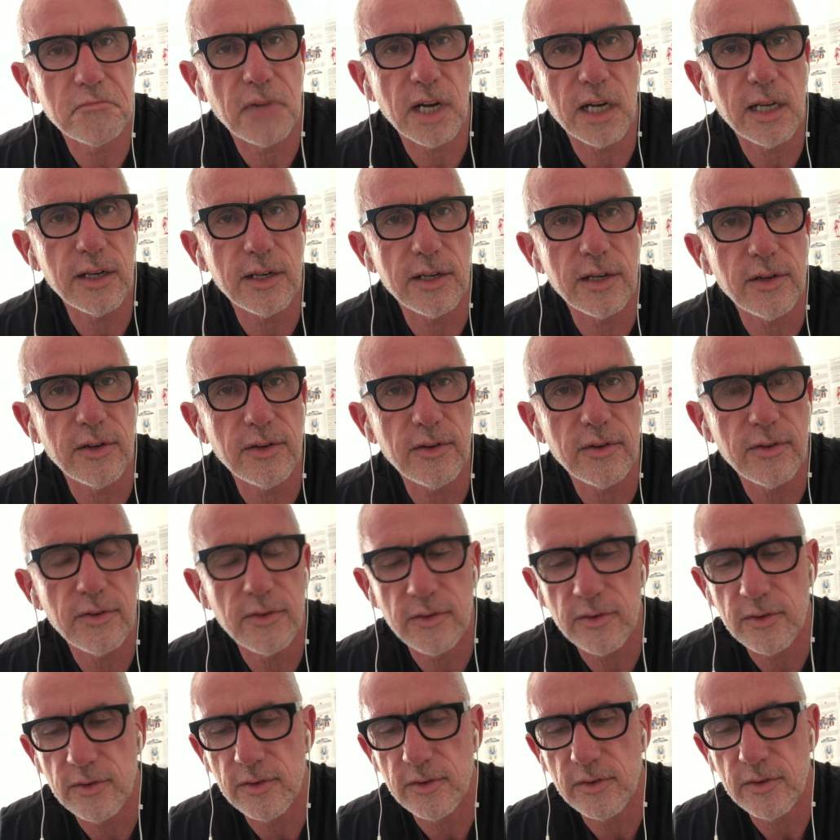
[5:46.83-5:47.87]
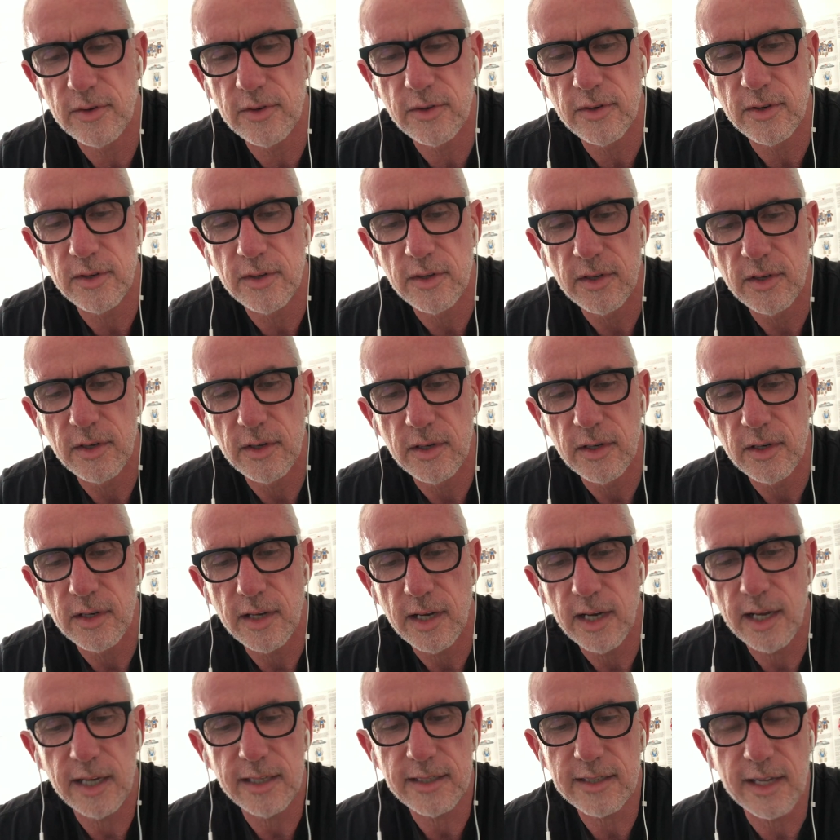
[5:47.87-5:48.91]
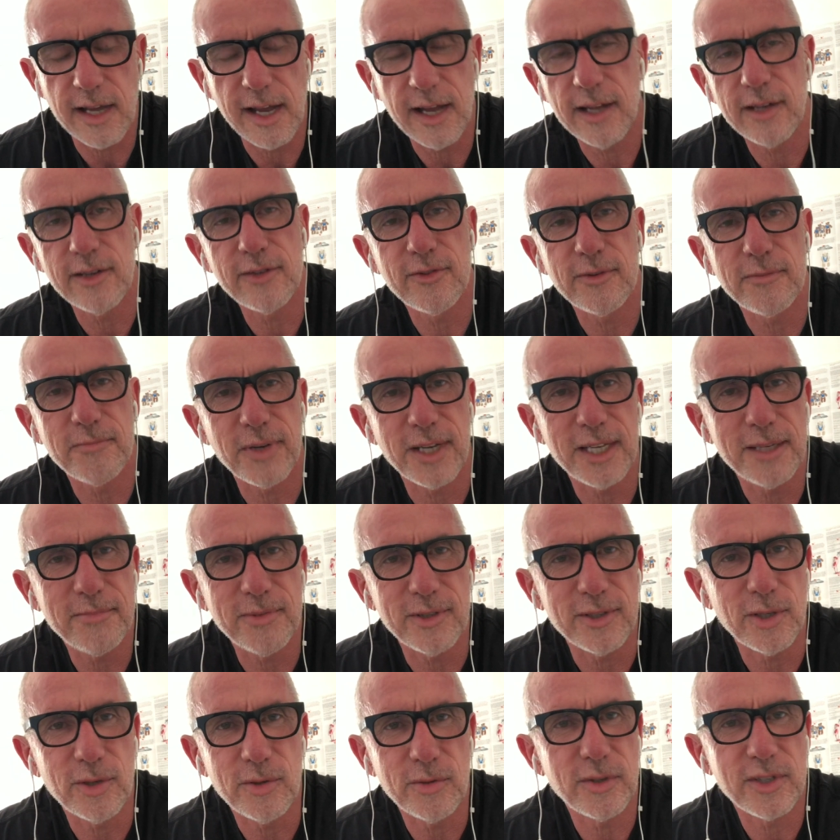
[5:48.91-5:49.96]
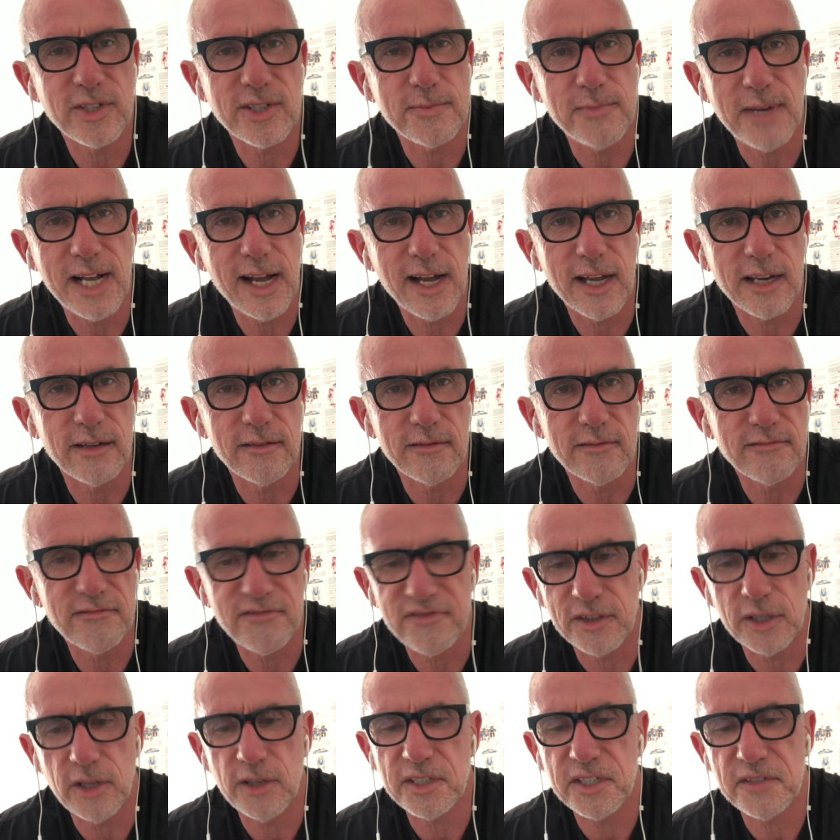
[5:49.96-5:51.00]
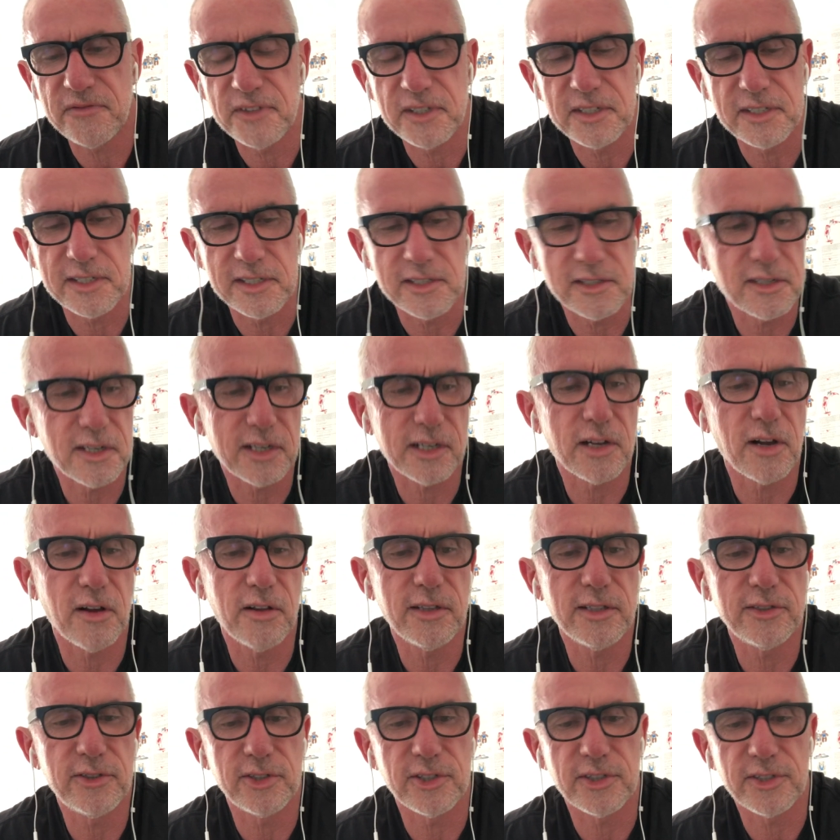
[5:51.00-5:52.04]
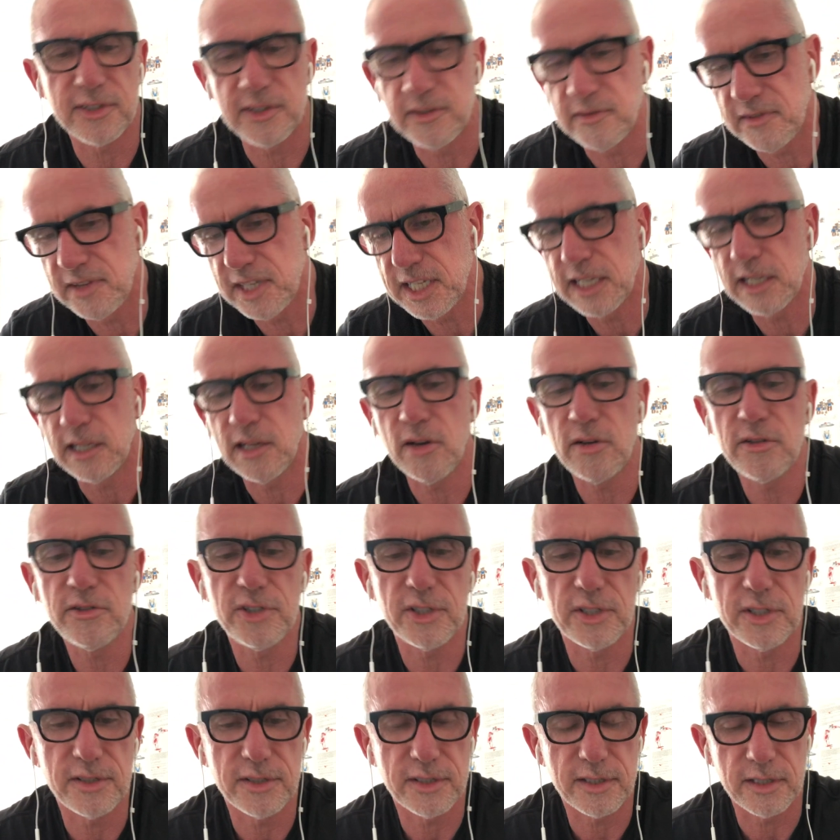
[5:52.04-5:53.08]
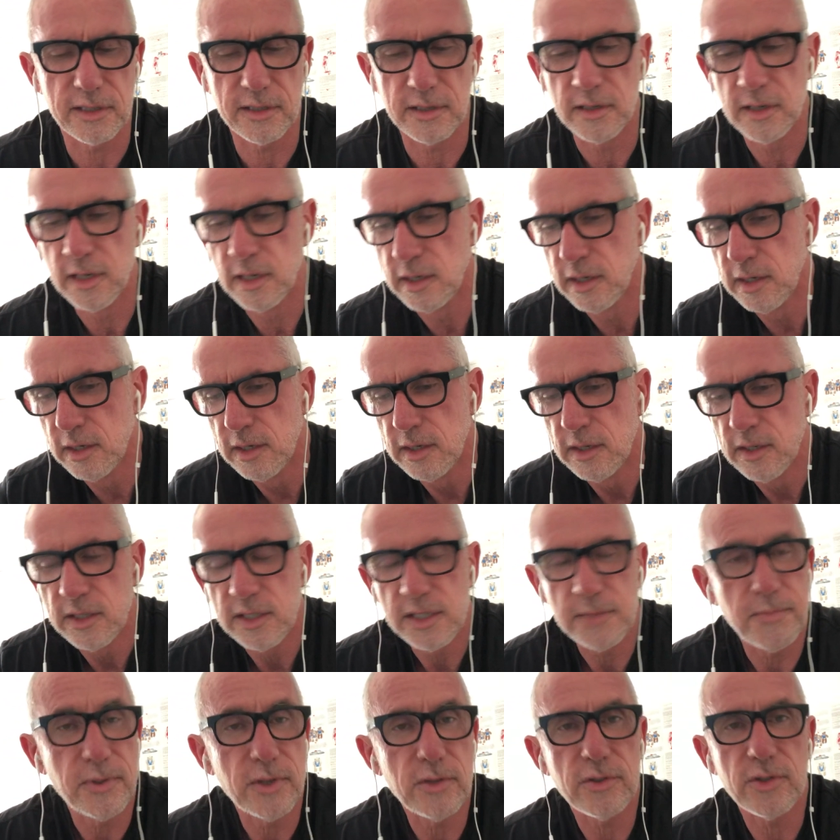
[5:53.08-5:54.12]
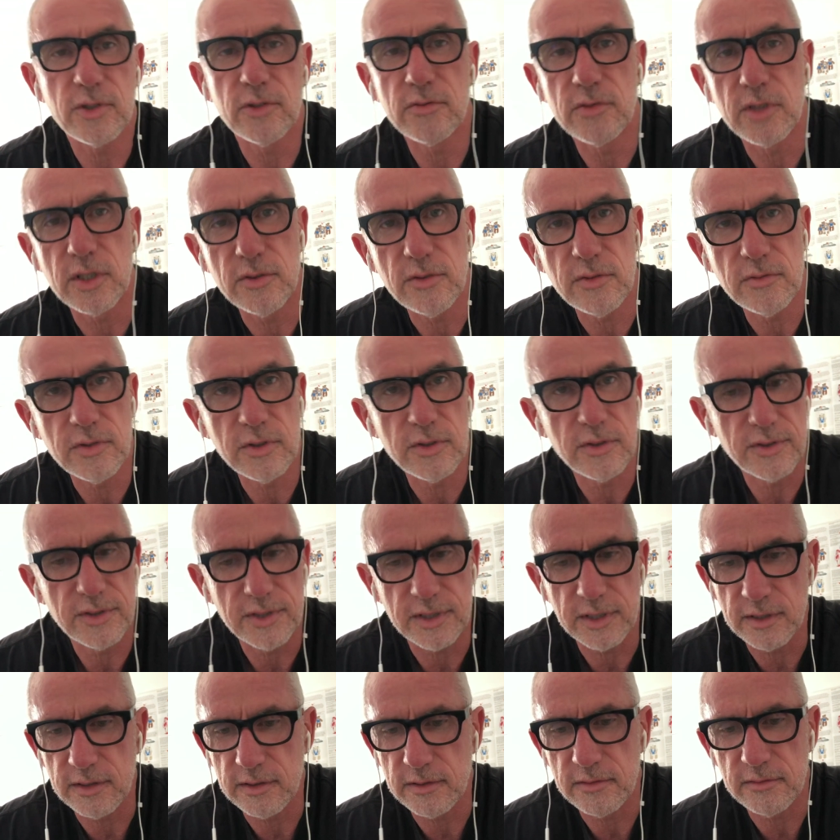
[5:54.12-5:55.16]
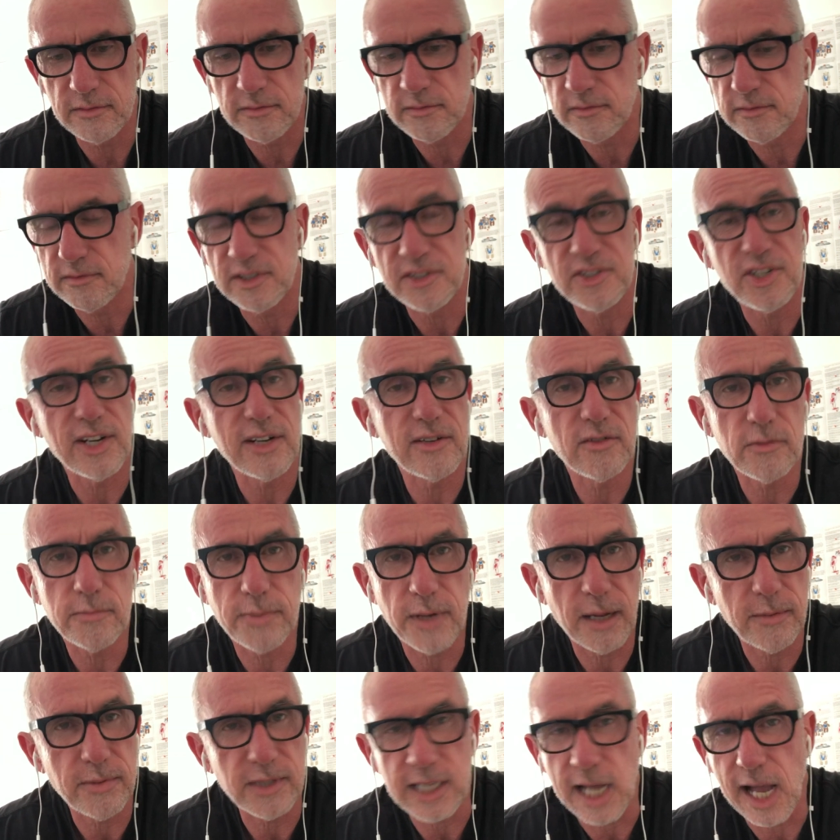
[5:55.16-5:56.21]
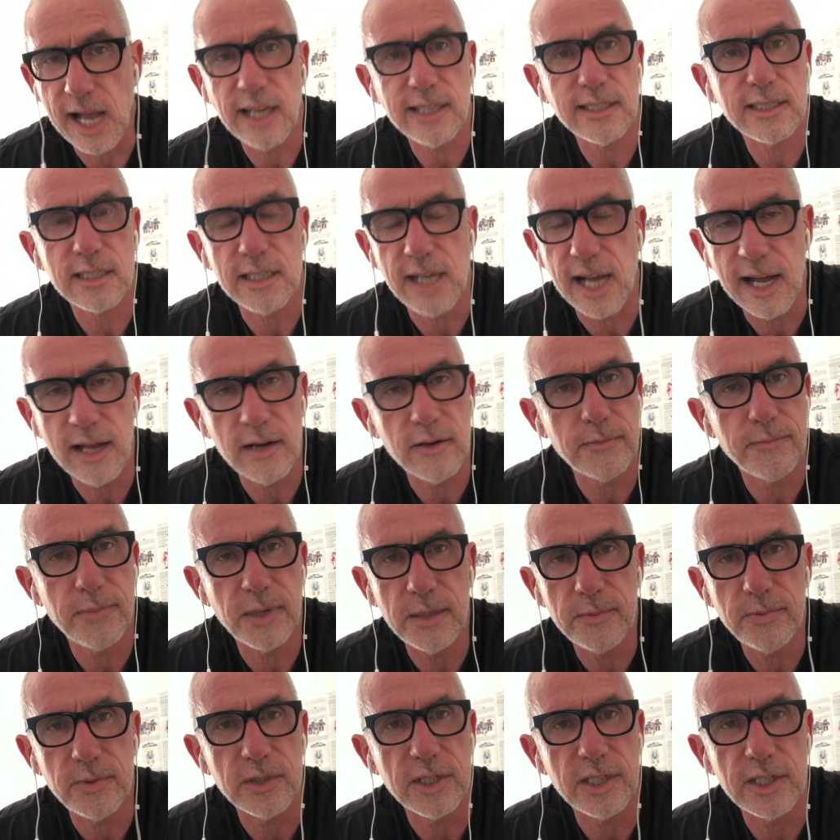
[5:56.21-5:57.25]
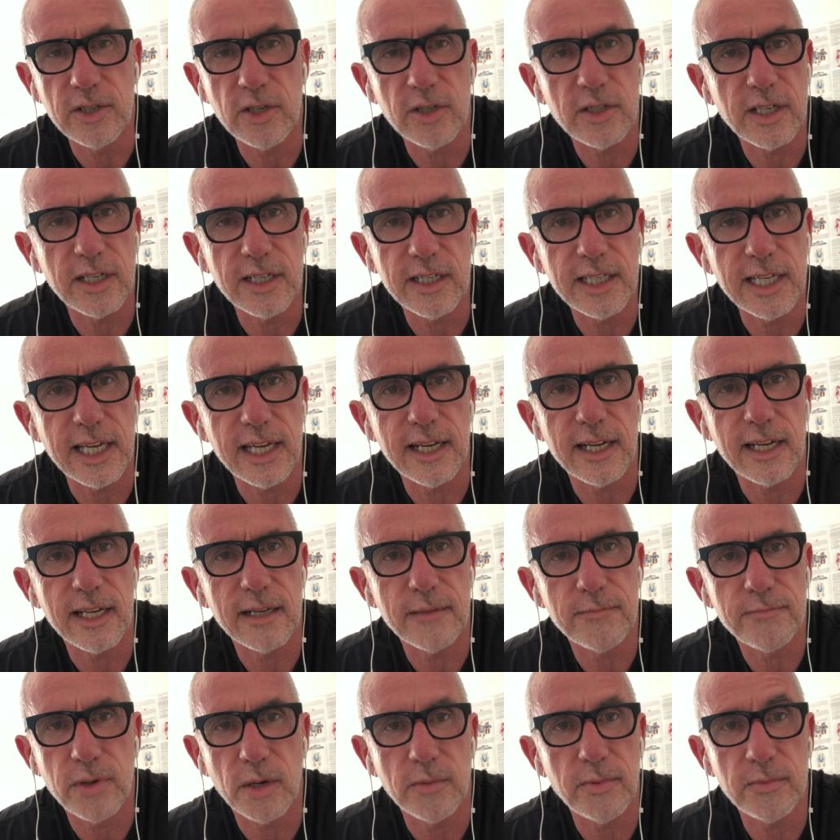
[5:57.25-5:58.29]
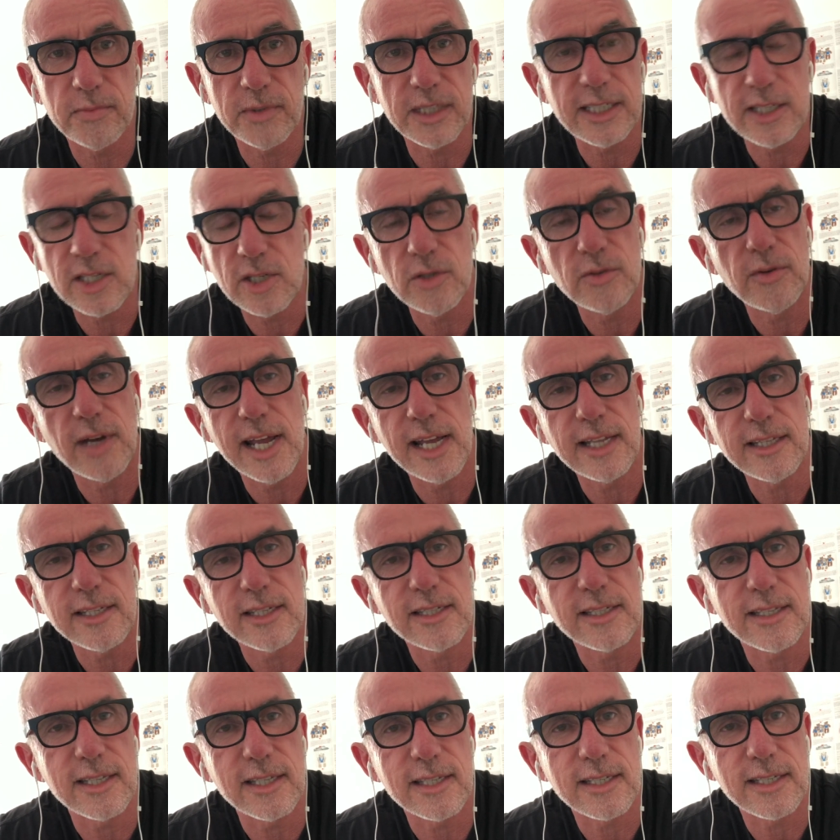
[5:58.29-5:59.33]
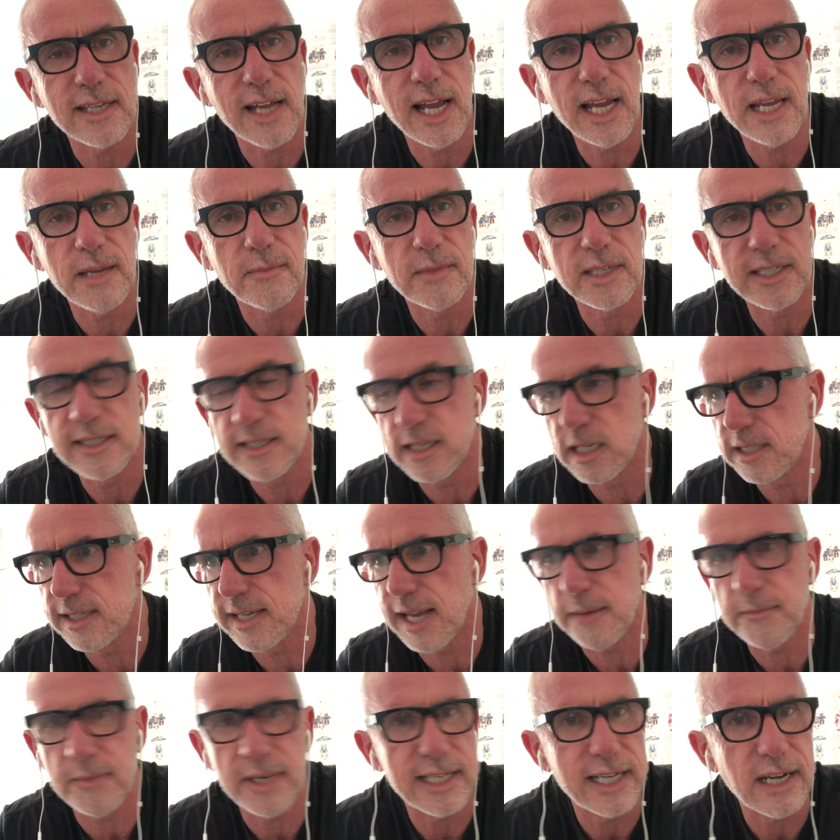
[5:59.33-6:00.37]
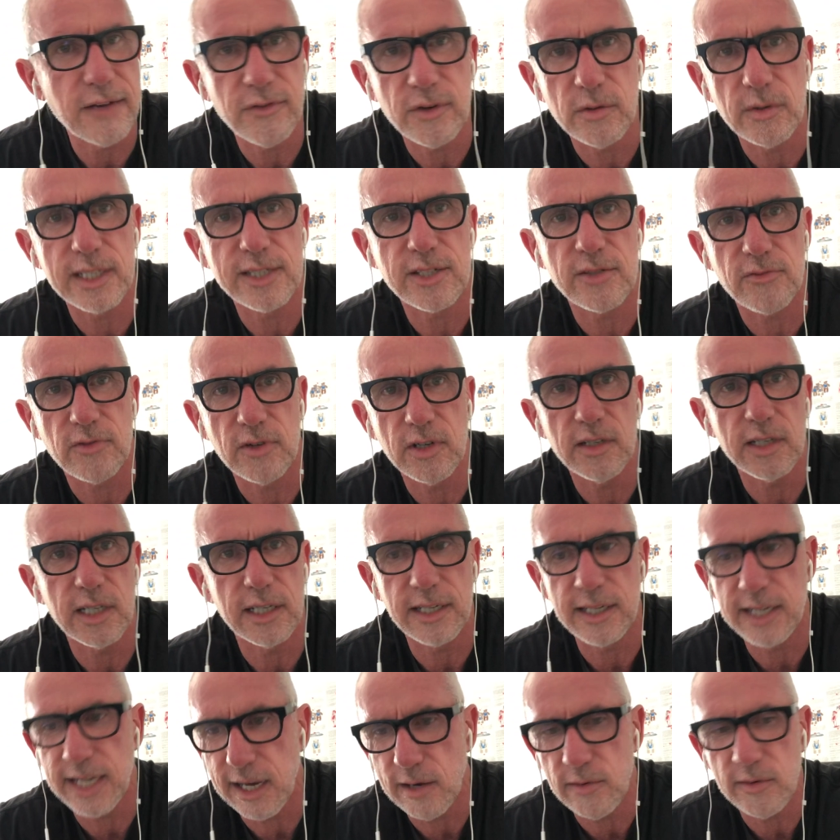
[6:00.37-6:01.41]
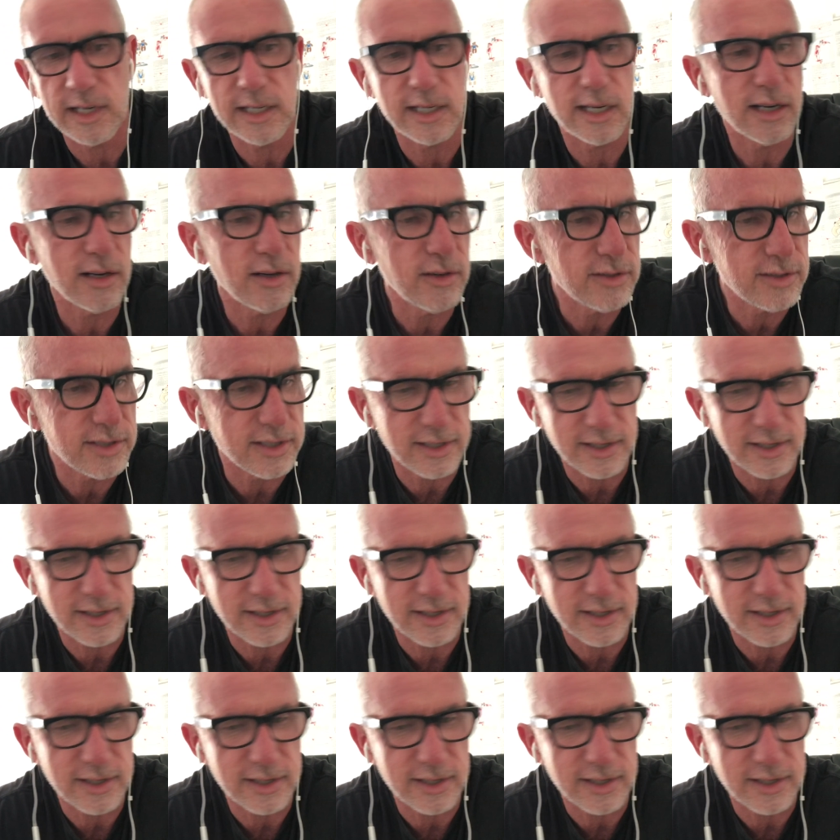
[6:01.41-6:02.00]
I don't know. Ask 100 people who are smart and philosophers and psychologists and theologians and spiritual gurus and the general public. Ask 100 people. You're not going to get probably 2 answers the same. Does that mean everyone's wrong and no one knows?